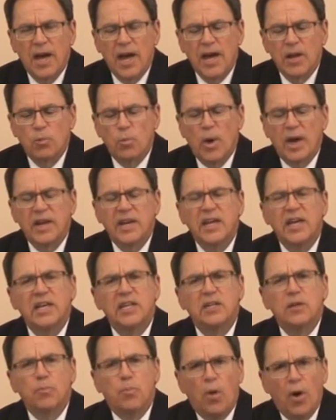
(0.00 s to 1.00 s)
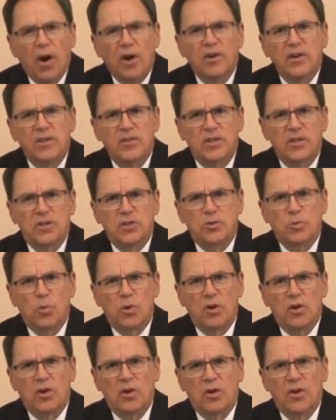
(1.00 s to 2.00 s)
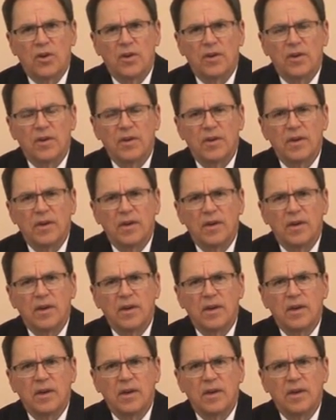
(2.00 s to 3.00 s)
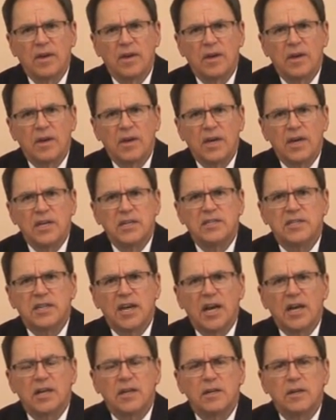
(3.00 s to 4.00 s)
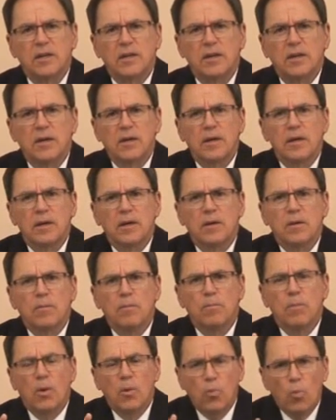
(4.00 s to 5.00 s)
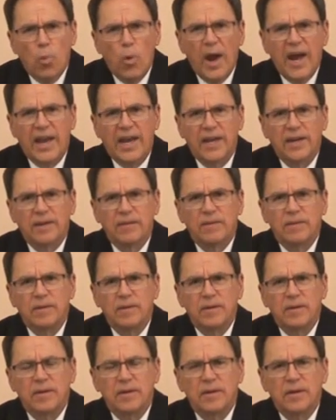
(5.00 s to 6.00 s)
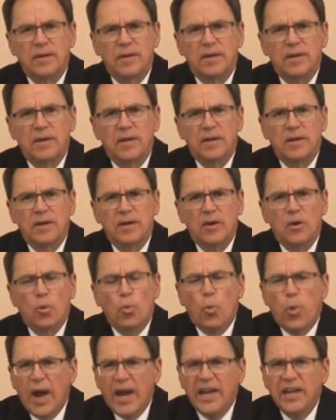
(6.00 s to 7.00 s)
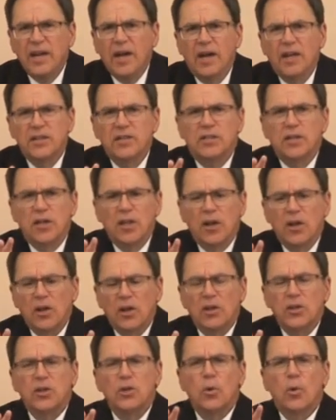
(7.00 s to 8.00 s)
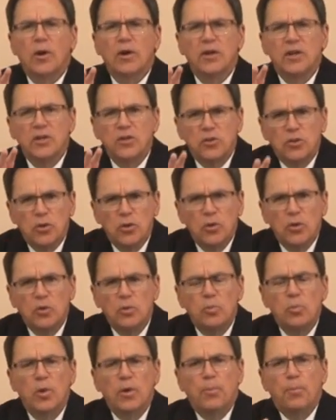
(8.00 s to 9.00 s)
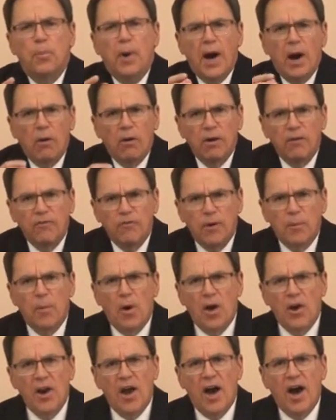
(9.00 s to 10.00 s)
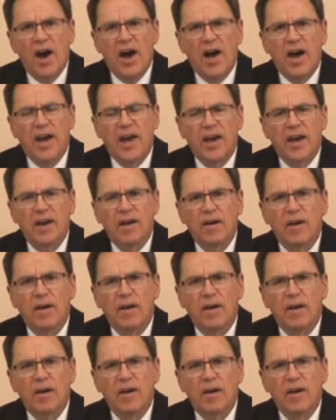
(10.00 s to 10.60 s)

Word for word: And when he departed this world, he said, But wait. Wait until you are endued with power from on high.